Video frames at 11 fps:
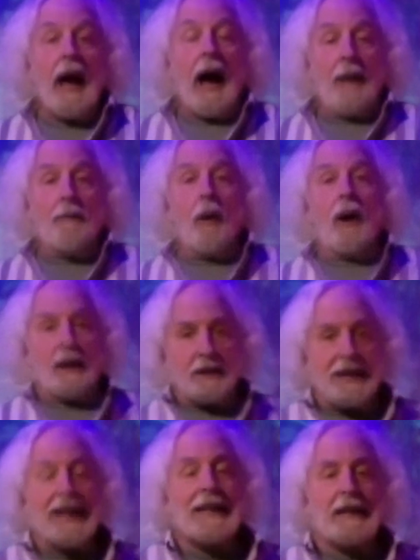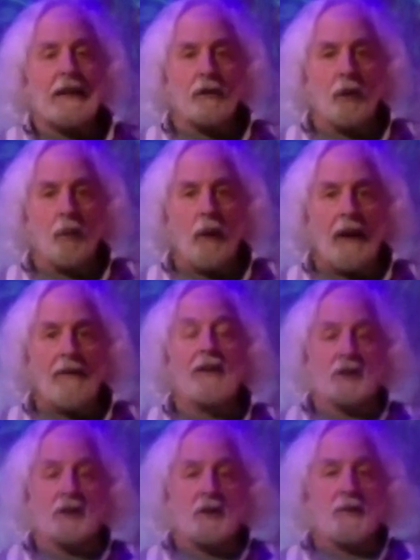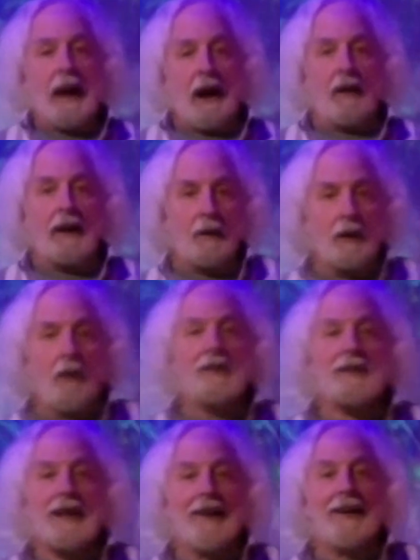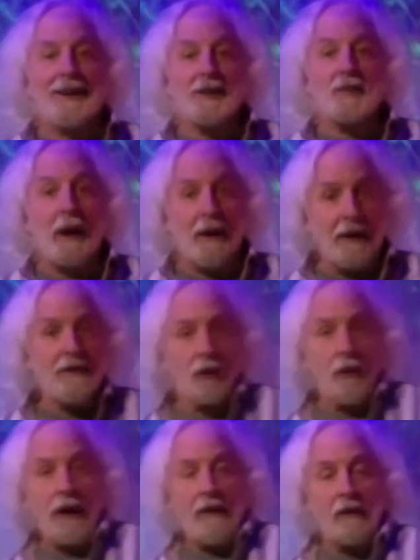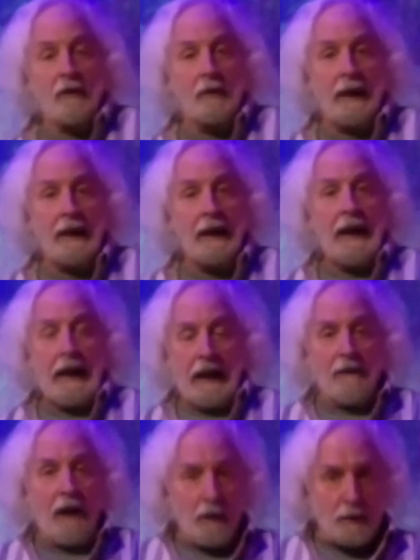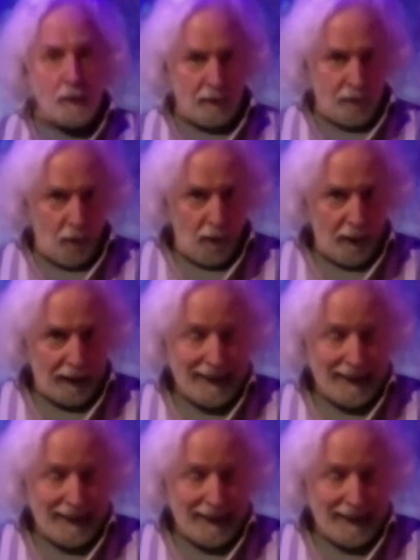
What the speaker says: I bought a second ether wave as a spare, and I would always carry a spare ether wave with me if I was performing.